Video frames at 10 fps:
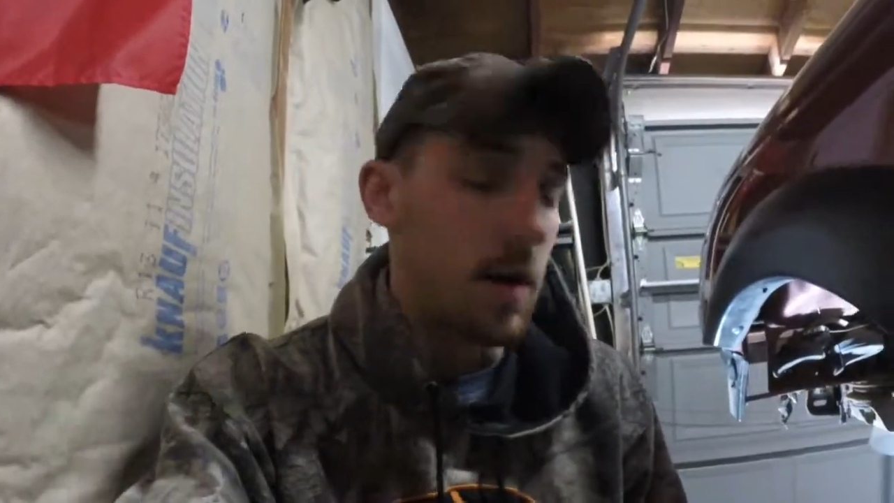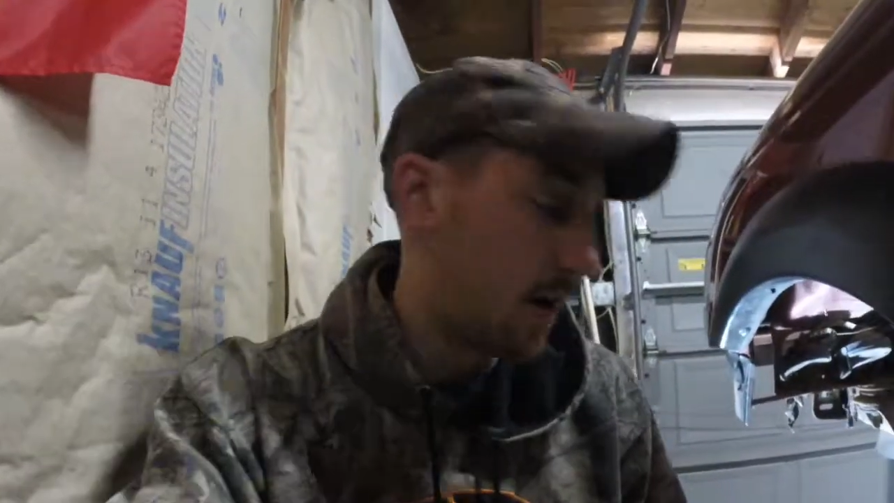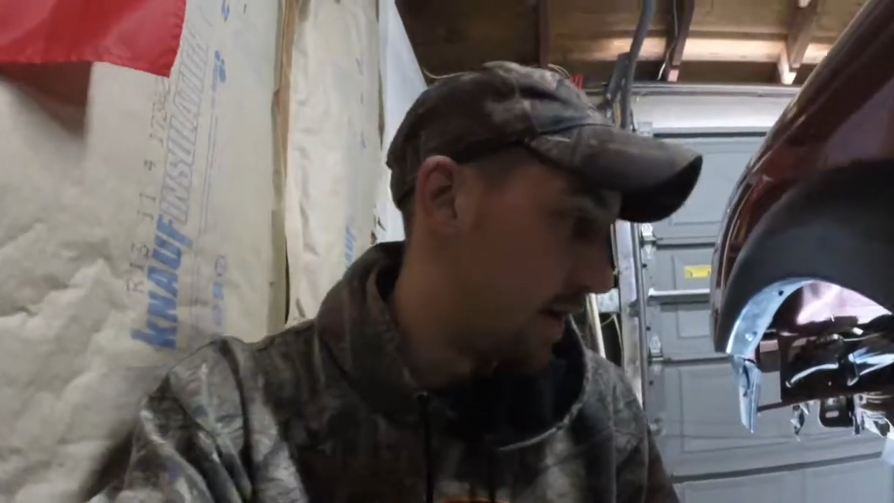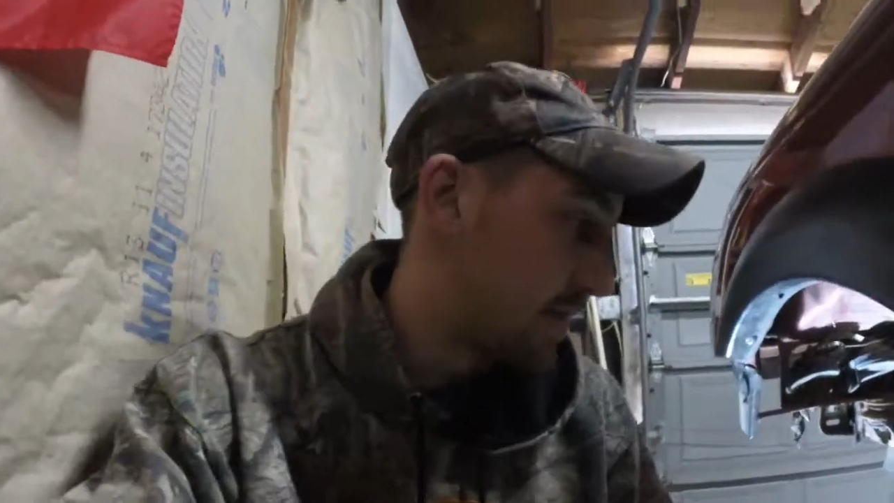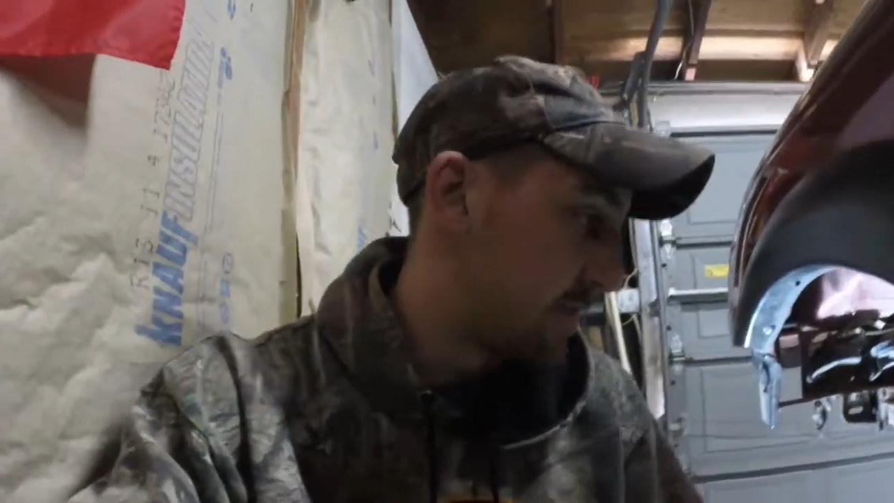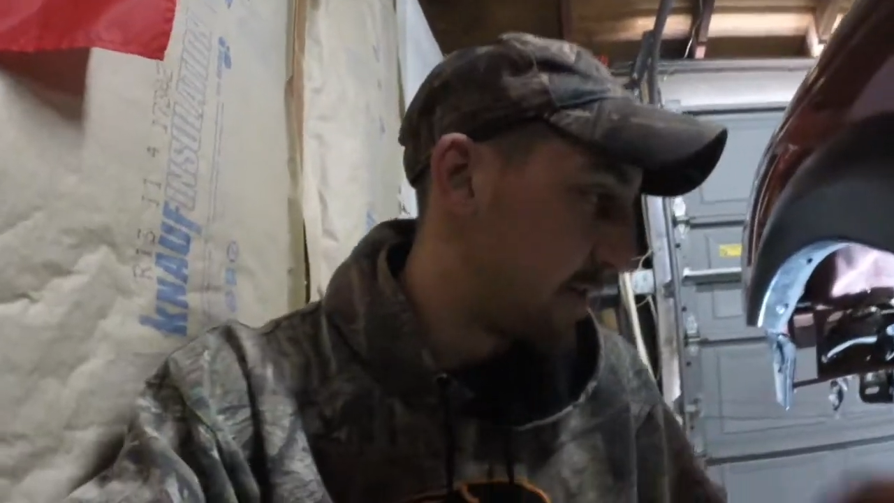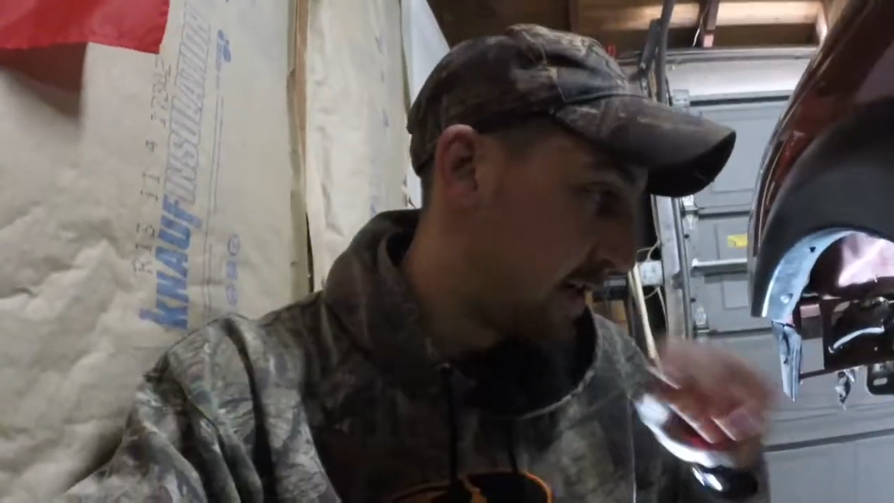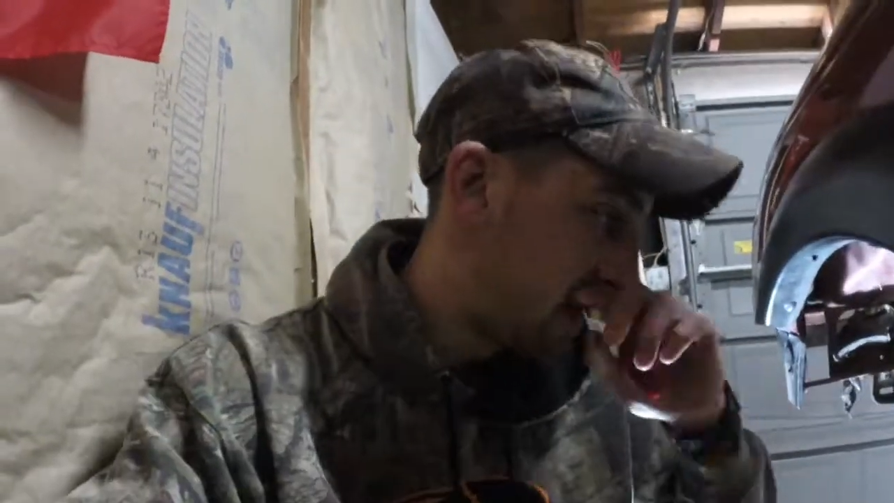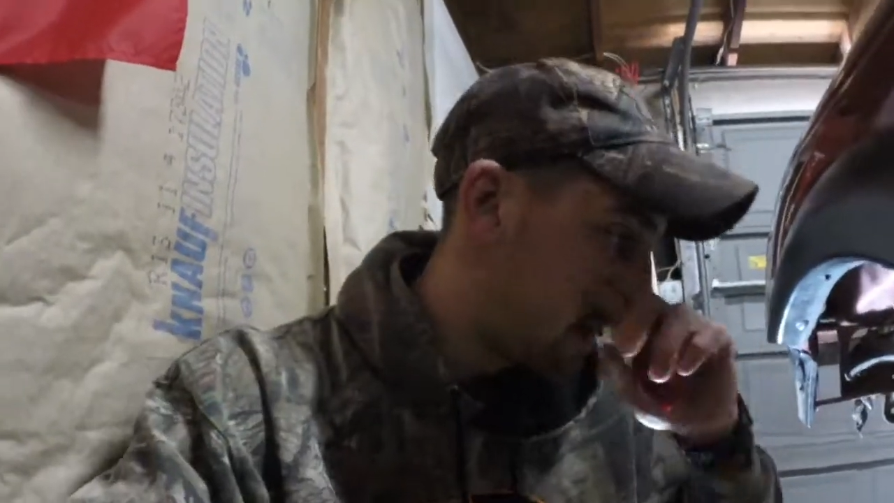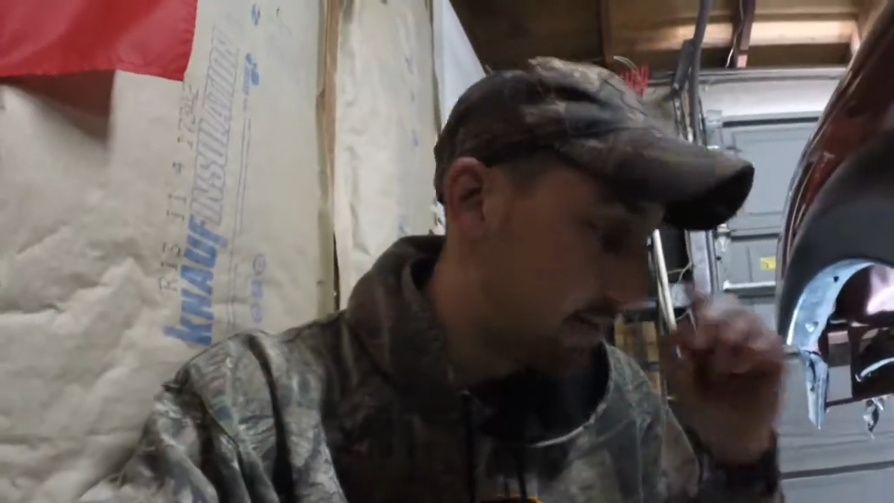Alright, so I'm
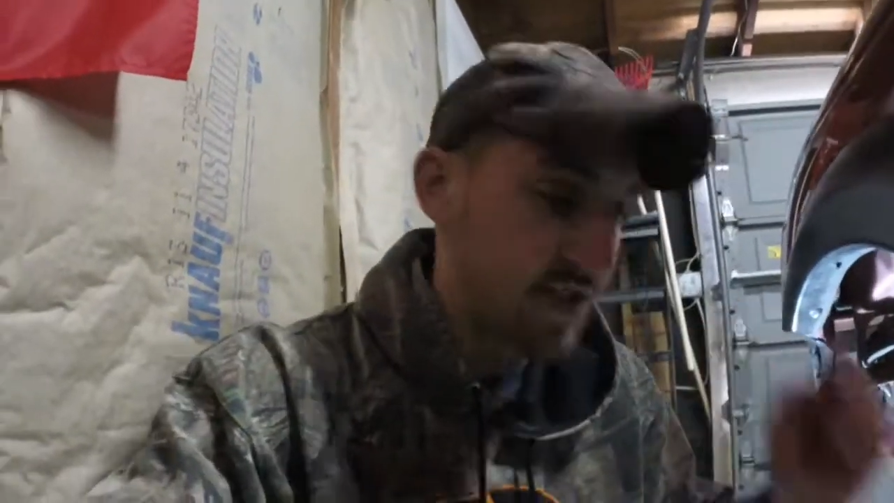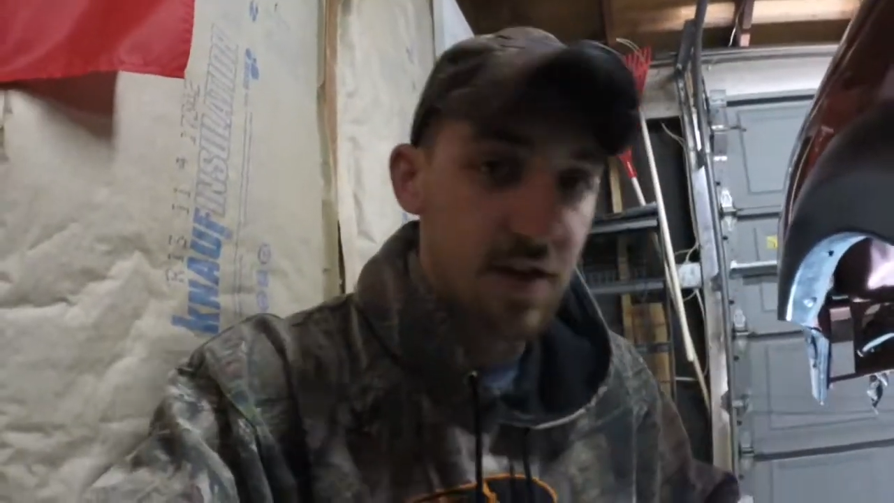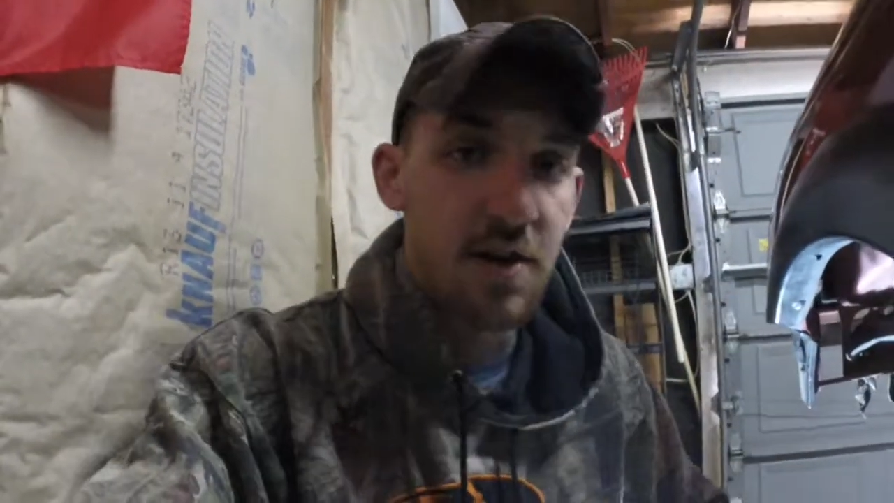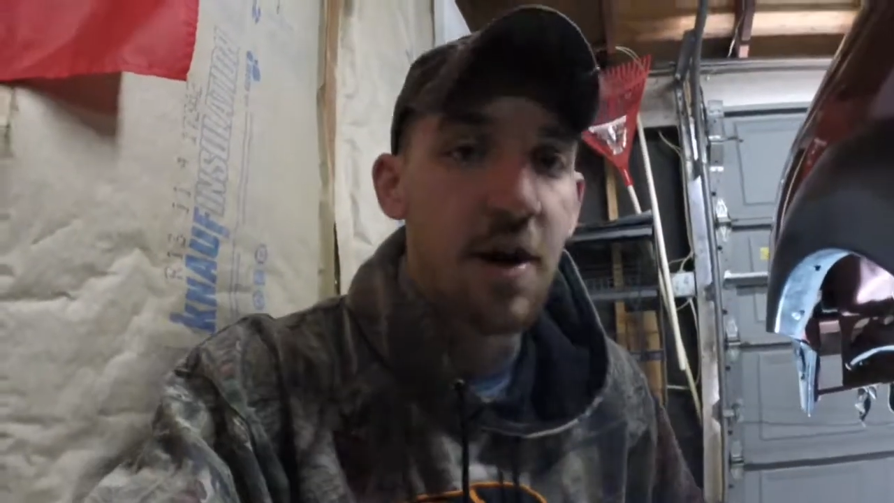under here, I'm going to start